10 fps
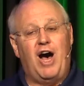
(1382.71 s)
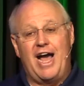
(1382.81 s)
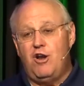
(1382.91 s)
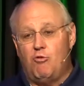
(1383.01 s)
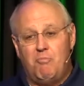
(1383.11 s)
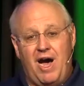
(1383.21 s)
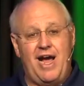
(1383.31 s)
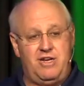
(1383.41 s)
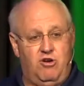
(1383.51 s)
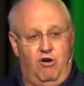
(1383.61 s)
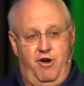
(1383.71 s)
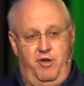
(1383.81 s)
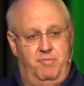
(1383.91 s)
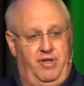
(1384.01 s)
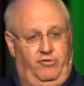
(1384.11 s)
I don't mind
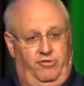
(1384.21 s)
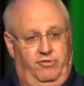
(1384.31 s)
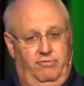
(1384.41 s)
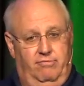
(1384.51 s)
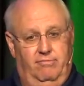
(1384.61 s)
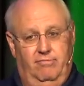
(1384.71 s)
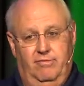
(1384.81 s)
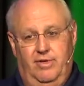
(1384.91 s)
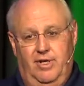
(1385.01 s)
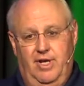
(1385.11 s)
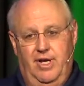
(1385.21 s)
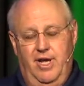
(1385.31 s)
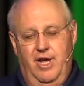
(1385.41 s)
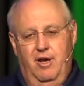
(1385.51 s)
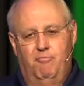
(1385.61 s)
arguments.
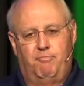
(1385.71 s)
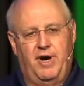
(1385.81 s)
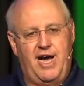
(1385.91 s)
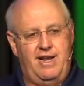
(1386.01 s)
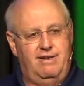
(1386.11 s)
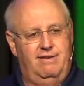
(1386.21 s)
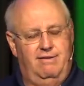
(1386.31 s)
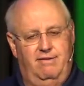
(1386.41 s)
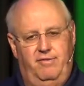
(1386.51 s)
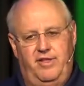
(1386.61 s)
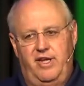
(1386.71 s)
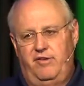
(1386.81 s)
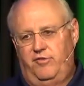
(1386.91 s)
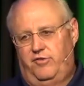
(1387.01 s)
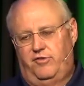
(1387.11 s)
But
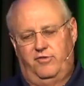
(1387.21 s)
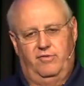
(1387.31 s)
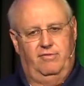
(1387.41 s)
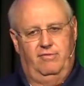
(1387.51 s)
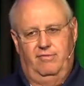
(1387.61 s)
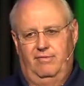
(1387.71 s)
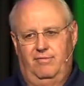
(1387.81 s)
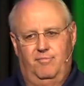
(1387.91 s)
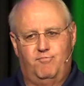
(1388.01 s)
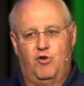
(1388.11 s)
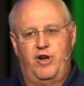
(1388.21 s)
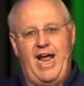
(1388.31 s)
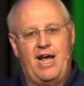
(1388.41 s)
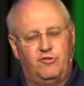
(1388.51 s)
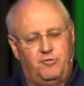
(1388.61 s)
these
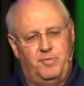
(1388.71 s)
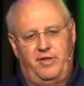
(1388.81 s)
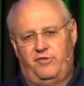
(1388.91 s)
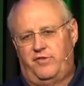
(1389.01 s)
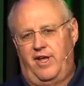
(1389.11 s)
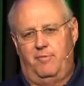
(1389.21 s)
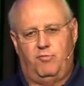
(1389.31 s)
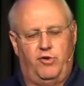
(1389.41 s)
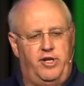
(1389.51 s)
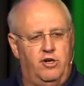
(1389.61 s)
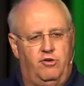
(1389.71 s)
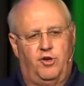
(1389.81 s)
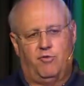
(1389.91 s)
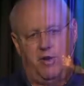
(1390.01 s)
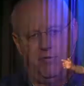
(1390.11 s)
pronouncements that, boy, you don't agree